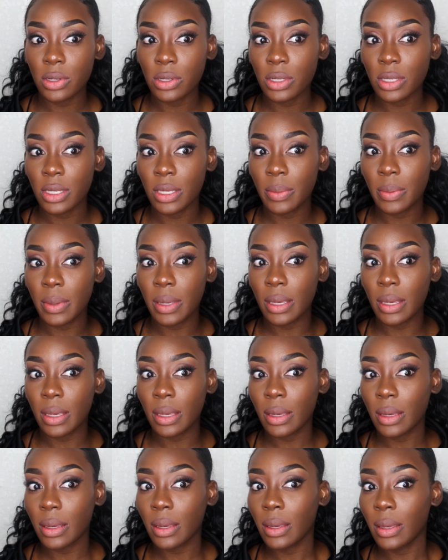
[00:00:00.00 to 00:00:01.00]
sleeping
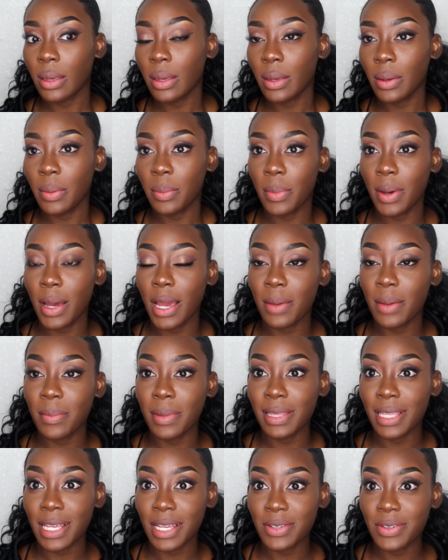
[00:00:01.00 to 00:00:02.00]
behind
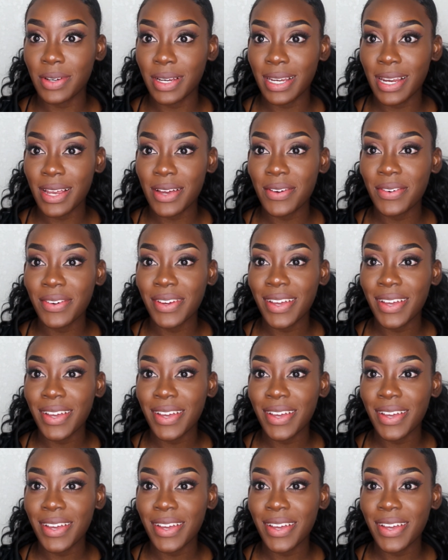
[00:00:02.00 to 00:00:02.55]
my lights right now.